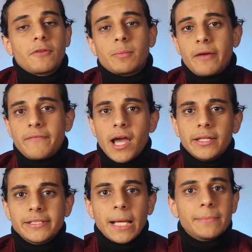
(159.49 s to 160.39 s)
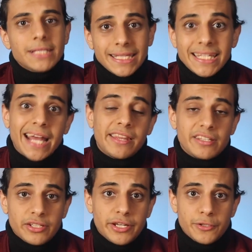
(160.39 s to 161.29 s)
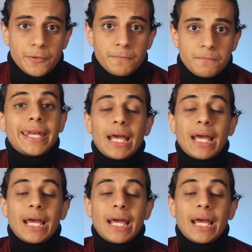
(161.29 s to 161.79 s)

before my final exams at the end of the study term.